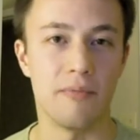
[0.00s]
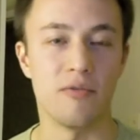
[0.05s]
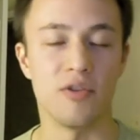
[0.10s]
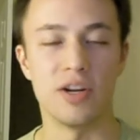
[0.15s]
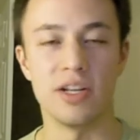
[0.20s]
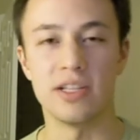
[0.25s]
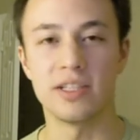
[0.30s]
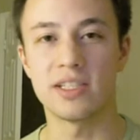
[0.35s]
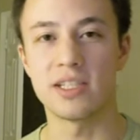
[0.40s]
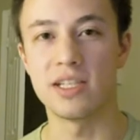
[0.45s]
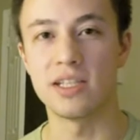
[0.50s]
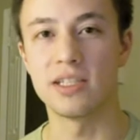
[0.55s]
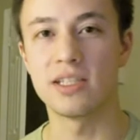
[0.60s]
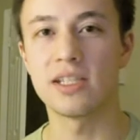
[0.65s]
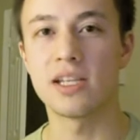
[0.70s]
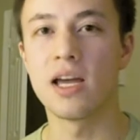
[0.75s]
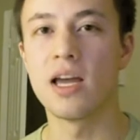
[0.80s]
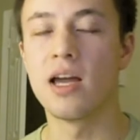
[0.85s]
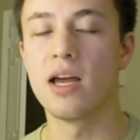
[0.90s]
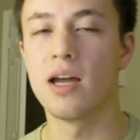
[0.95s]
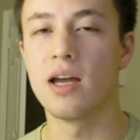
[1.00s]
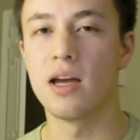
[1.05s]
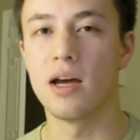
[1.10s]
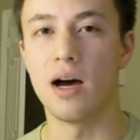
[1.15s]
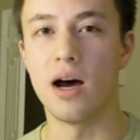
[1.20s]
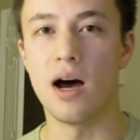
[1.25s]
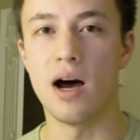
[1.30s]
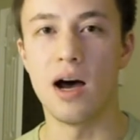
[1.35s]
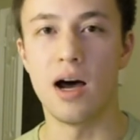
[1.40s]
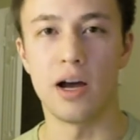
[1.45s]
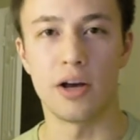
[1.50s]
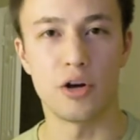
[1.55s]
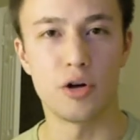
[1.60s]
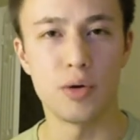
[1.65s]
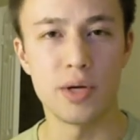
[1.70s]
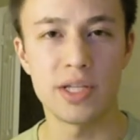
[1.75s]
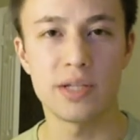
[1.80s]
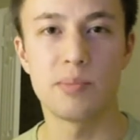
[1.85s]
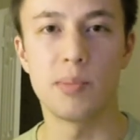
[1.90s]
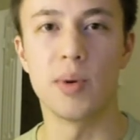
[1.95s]
For instance,
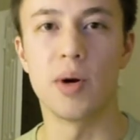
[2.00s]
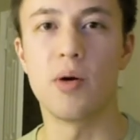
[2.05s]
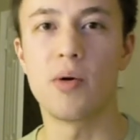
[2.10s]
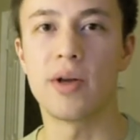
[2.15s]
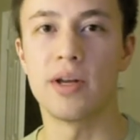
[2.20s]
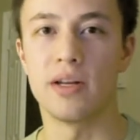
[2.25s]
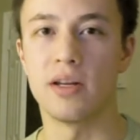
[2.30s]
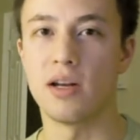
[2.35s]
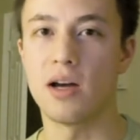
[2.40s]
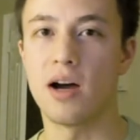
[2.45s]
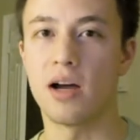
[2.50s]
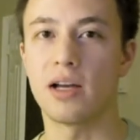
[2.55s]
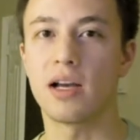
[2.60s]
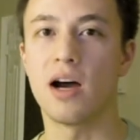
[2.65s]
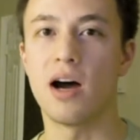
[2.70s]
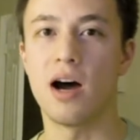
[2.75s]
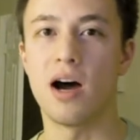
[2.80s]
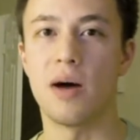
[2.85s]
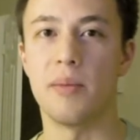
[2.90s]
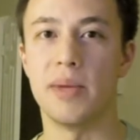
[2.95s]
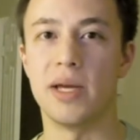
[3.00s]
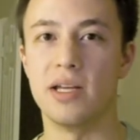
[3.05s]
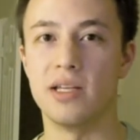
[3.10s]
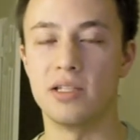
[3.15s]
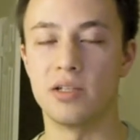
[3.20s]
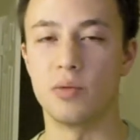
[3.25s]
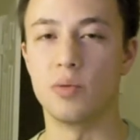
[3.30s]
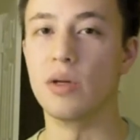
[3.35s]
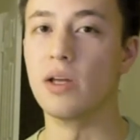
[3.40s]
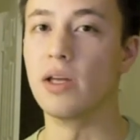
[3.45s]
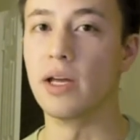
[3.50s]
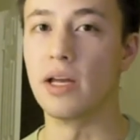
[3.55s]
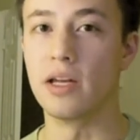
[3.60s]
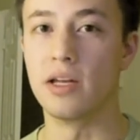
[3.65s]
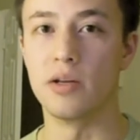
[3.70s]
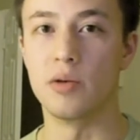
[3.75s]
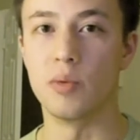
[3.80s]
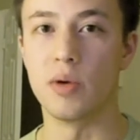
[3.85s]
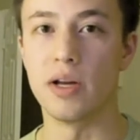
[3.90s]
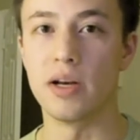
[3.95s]
chrisbrogan.com is a really
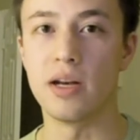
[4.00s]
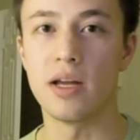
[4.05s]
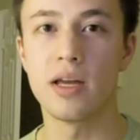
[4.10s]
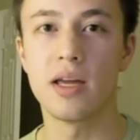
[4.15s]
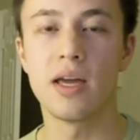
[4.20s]
good one,